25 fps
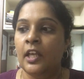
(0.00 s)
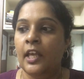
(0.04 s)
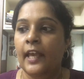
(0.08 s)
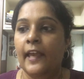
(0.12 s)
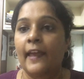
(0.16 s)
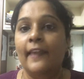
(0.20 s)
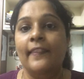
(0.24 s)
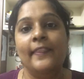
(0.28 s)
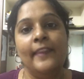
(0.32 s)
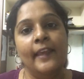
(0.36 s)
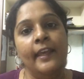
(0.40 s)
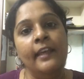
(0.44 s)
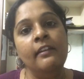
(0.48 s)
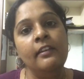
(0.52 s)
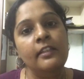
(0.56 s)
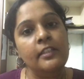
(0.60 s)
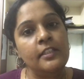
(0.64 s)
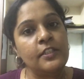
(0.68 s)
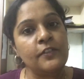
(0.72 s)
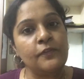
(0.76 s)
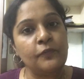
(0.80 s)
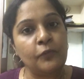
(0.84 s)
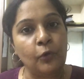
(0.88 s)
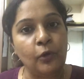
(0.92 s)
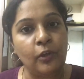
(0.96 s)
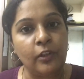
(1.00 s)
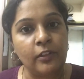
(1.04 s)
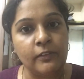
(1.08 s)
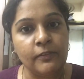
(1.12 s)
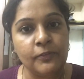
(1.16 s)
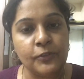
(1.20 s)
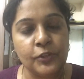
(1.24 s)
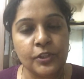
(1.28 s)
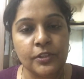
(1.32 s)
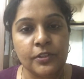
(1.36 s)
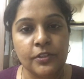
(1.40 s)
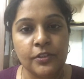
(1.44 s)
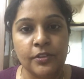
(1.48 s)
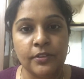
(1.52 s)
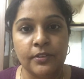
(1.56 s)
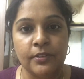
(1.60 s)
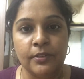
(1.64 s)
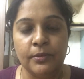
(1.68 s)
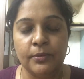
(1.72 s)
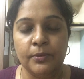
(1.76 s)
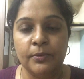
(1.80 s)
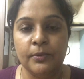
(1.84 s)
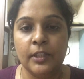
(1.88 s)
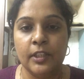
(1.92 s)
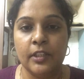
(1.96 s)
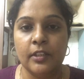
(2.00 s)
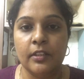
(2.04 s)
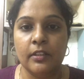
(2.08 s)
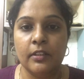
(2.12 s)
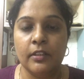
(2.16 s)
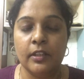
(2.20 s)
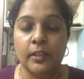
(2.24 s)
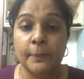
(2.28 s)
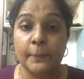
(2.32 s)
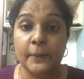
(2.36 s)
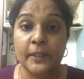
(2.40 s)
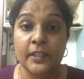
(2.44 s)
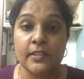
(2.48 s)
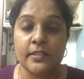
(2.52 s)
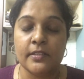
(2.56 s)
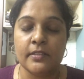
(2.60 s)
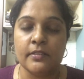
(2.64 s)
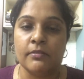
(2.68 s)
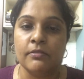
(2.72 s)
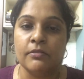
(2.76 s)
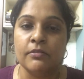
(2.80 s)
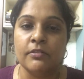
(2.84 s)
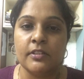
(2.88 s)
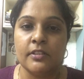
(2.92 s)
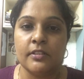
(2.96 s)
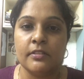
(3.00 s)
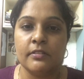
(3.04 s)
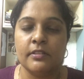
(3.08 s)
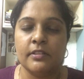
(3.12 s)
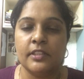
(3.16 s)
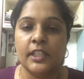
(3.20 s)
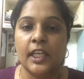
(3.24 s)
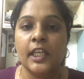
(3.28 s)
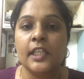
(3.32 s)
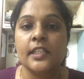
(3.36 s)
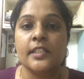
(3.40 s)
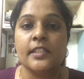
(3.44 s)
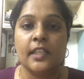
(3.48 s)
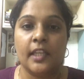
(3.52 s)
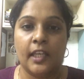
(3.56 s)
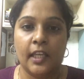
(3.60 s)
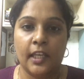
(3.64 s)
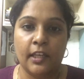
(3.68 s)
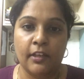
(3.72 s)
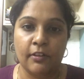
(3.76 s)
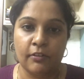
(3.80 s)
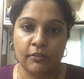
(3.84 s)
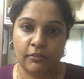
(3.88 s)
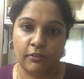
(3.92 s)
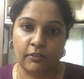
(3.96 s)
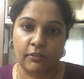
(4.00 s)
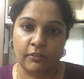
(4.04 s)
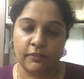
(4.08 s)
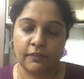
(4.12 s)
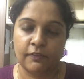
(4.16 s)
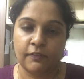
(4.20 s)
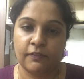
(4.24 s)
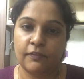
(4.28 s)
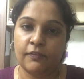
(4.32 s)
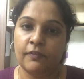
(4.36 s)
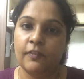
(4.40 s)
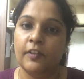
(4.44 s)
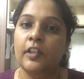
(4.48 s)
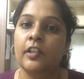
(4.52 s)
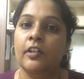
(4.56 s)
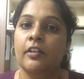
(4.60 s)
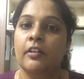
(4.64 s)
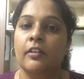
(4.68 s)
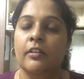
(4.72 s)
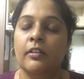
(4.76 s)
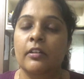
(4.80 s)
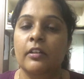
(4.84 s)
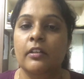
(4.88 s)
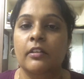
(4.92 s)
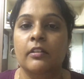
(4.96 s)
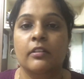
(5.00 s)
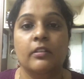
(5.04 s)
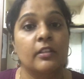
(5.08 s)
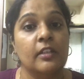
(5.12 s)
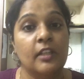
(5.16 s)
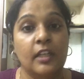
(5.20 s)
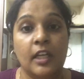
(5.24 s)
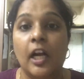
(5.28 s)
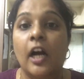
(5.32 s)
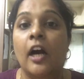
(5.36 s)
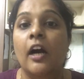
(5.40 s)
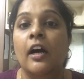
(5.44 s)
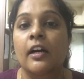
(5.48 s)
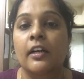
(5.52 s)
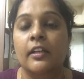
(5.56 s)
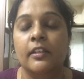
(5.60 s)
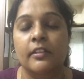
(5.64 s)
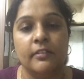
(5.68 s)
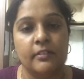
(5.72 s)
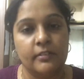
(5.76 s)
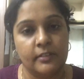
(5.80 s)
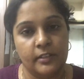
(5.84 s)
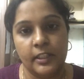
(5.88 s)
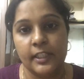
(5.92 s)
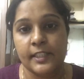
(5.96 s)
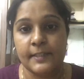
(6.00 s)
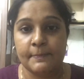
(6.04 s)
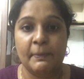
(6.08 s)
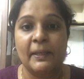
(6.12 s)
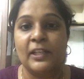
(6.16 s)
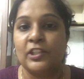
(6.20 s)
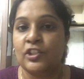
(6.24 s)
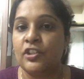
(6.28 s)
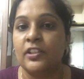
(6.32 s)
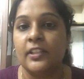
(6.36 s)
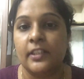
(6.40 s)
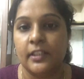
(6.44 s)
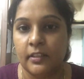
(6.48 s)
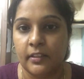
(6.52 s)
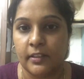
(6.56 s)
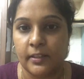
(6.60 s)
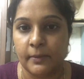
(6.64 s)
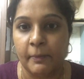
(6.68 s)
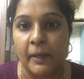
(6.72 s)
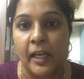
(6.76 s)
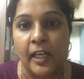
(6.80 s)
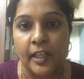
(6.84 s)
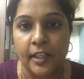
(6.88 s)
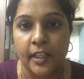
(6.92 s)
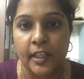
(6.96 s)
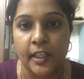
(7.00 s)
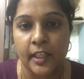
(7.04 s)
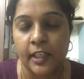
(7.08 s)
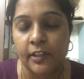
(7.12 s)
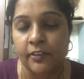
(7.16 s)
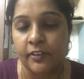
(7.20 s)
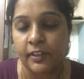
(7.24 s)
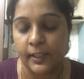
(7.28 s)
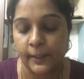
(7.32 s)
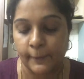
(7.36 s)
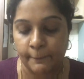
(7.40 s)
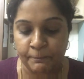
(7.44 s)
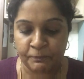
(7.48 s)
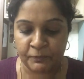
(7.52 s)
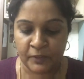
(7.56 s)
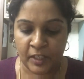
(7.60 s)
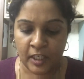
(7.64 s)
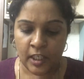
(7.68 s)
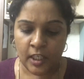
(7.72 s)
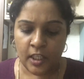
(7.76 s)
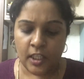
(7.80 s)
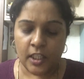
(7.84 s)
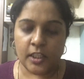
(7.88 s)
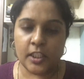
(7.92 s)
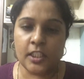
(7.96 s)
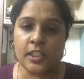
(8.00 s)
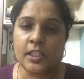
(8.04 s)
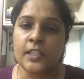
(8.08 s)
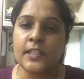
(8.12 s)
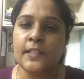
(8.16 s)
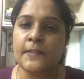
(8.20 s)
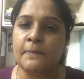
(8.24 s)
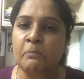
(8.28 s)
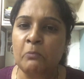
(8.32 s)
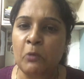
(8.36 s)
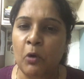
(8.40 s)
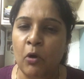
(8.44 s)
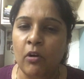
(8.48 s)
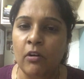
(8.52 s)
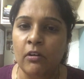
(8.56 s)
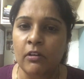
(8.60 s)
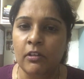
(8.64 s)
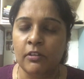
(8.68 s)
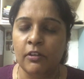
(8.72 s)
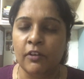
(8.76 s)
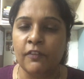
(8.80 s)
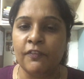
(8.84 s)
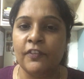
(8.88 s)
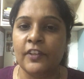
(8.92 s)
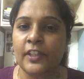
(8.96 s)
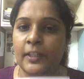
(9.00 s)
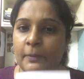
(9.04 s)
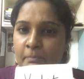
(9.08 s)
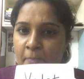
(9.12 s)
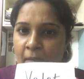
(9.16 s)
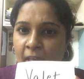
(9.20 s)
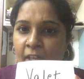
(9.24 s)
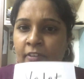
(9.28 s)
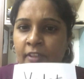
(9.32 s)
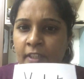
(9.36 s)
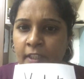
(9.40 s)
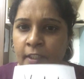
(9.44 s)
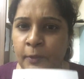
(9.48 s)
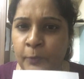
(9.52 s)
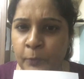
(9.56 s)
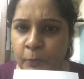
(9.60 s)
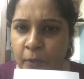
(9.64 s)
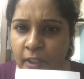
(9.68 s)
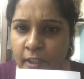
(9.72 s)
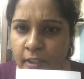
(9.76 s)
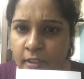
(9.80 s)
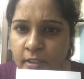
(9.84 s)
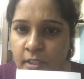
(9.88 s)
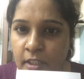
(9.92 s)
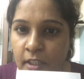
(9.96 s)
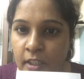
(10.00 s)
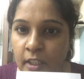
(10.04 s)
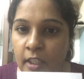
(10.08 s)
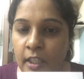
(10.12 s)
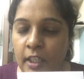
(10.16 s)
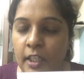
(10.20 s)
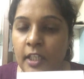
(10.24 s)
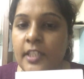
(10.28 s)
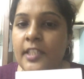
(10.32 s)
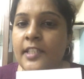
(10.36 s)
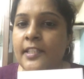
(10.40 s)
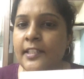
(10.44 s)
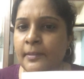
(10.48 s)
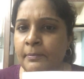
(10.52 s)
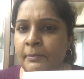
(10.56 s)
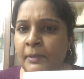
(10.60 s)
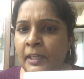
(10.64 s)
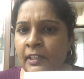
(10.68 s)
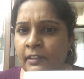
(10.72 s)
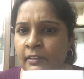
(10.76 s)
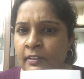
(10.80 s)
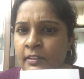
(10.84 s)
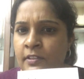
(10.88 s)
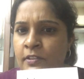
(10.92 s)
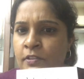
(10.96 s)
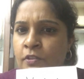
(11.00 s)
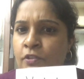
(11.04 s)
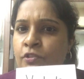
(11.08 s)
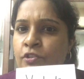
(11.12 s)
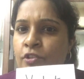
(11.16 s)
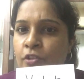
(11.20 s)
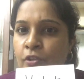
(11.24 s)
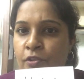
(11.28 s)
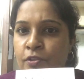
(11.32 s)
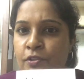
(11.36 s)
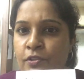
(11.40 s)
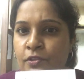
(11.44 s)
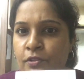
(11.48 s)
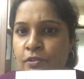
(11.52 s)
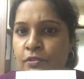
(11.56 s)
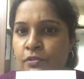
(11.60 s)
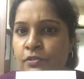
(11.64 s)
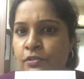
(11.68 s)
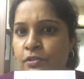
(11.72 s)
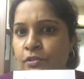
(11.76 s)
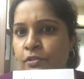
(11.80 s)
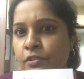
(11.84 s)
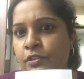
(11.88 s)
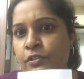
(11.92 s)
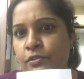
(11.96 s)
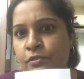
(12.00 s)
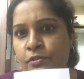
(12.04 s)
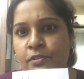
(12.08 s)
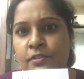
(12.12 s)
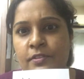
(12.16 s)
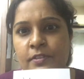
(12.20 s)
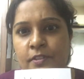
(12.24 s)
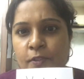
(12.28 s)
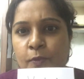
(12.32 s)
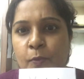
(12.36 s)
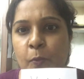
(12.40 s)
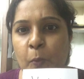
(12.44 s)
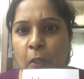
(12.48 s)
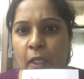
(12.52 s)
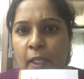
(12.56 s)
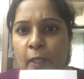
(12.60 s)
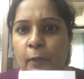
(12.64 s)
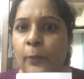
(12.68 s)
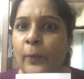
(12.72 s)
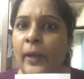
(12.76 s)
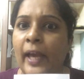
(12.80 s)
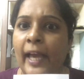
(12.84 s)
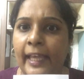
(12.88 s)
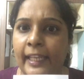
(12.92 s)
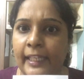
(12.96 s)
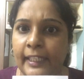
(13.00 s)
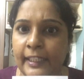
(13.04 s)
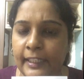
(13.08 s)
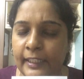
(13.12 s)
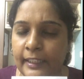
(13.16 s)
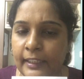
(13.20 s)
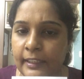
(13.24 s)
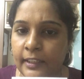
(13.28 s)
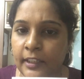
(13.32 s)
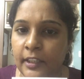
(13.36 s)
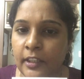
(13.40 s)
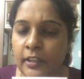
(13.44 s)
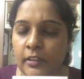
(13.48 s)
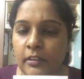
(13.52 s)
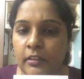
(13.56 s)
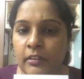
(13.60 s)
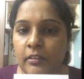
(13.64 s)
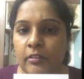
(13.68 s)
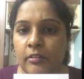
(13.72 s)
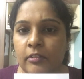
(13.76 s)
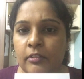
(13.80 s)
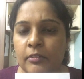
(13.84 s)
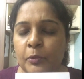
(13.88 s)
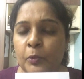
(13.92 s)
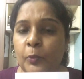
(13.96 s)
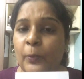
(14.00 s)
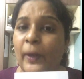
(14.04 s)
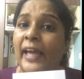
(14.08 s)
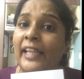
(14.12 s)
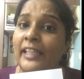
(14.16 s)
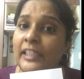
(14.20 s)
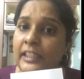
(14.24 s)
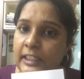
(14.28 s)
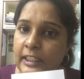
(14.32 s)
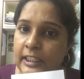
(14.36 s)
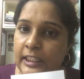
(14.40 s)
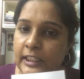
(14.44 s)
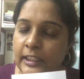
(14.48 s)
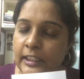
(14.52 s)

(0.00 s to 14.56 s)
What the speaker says: And then it evolved to a person who takes care of the car, especially in the parking area. This is more of an American word. It's the Americans who chose to use this word valet or valet.